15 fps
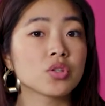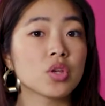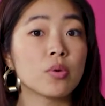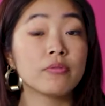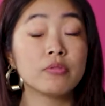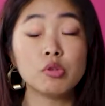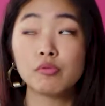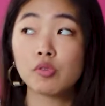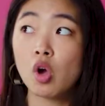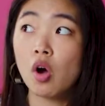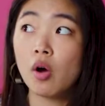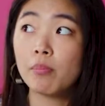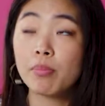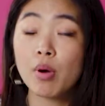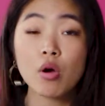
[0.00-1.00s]
So if you've
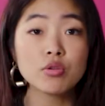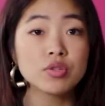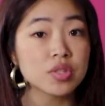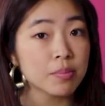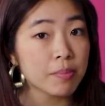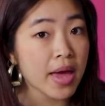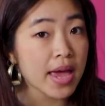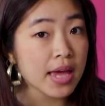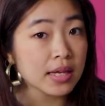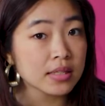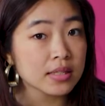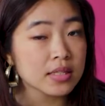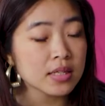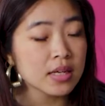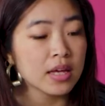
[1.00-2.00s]
got poster
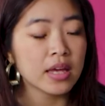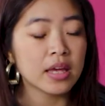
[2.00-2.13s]
paint,